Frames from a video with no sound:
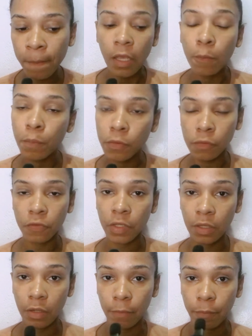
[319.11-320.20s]
Improve on
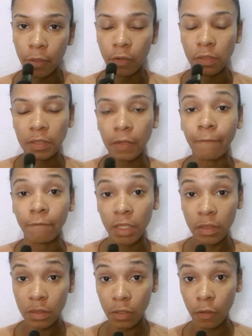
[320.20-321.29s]
your appearance,
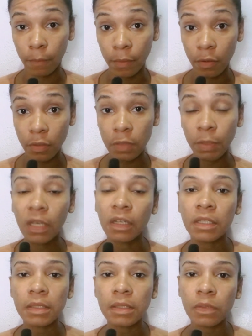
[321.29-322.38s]
invest in your appearance,
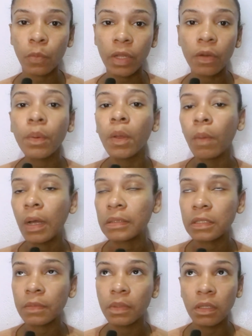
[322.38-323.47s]
because whether we want
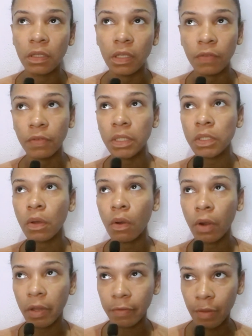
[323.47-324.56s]
to believe it
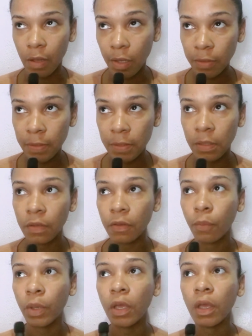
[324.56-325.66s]
or not, the
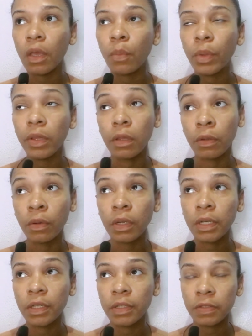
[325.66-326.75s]
way we look
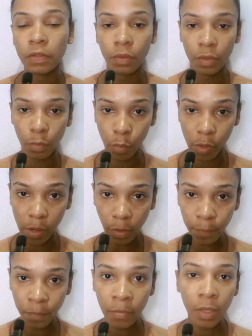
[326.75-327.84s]
to the world
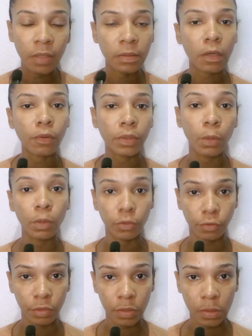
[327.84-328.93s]
is how they will
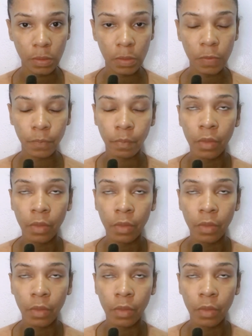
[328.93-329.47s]
treat us.